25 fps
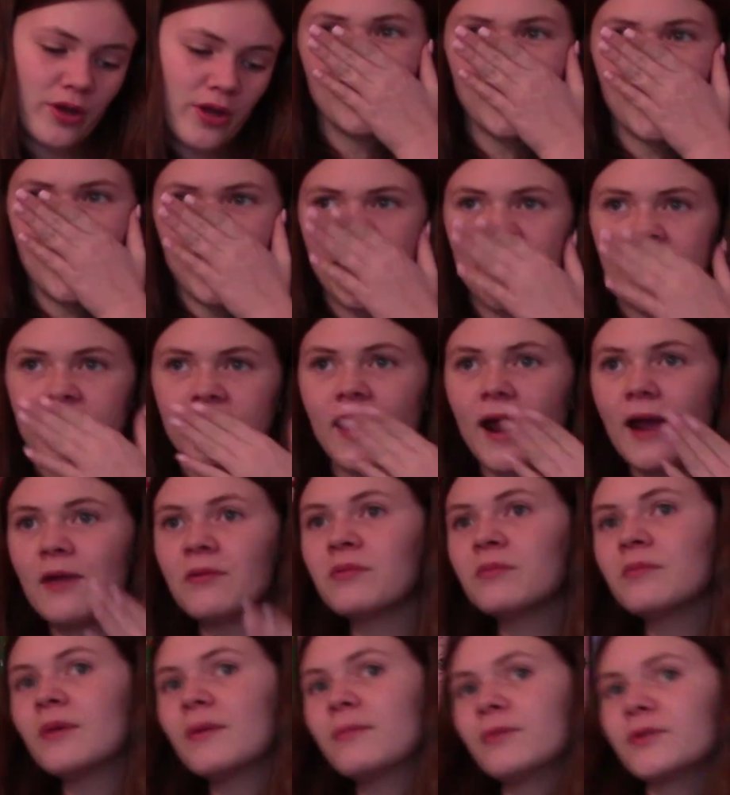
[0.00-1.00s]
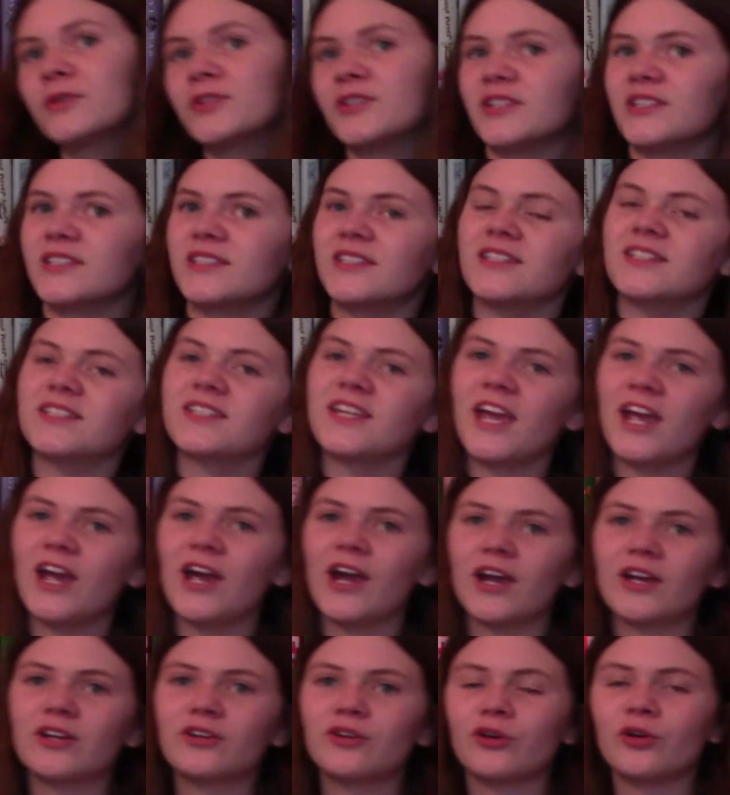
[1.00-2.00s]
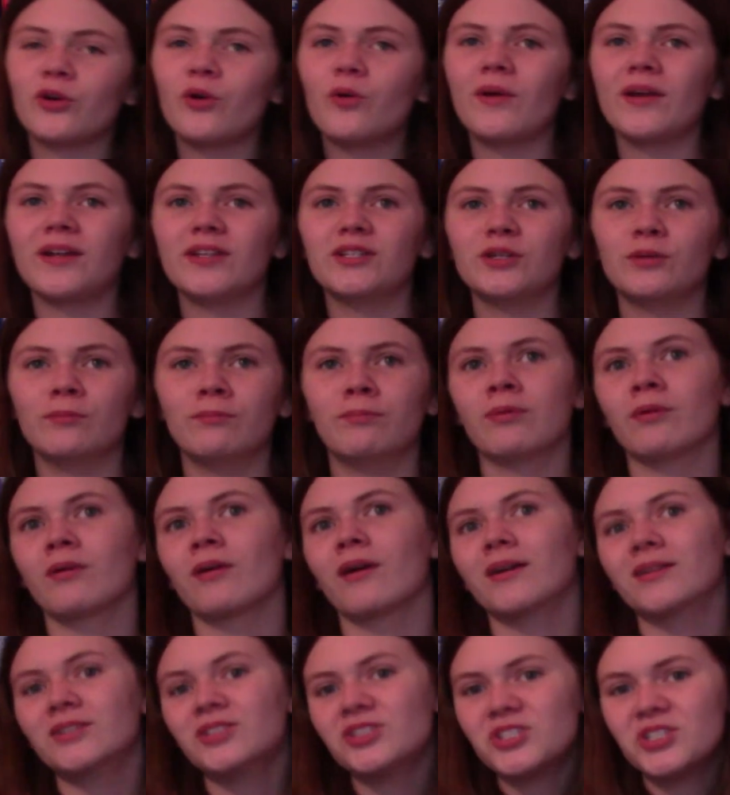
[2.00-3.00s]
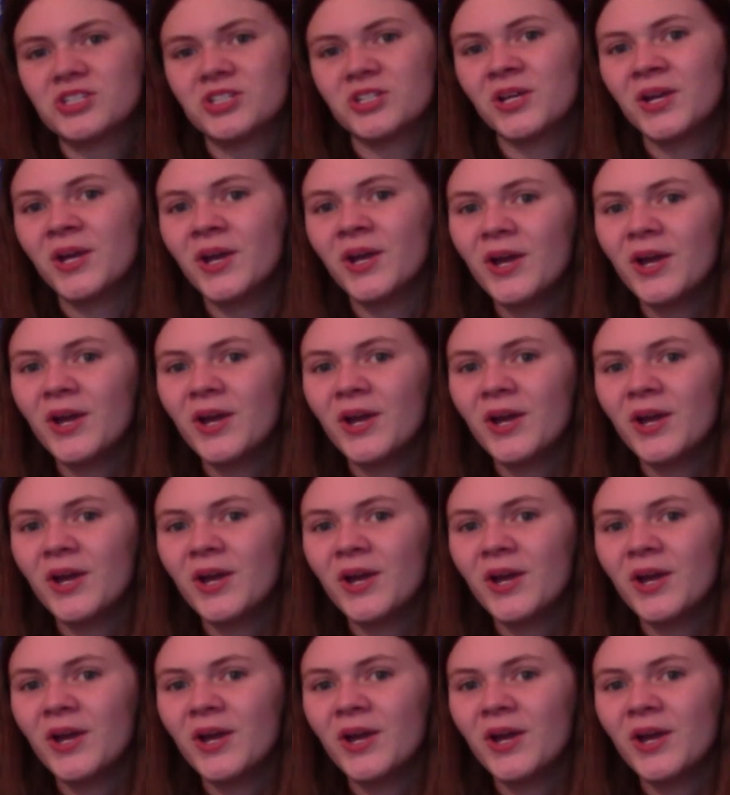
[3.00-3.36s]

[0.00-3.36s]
And I remember just this character going to brunch